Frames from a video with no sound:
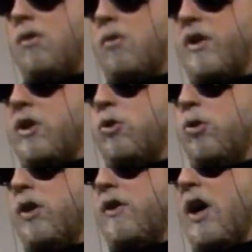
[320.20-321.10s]
What are you
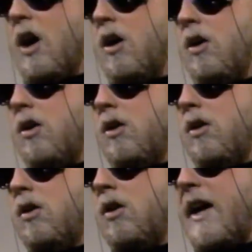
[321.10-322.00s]
doing there?
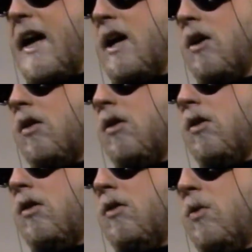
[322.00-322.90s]
Hey,
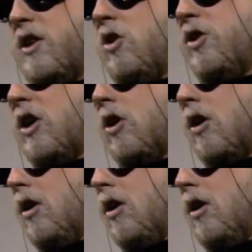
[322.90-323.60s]
what do you think you're...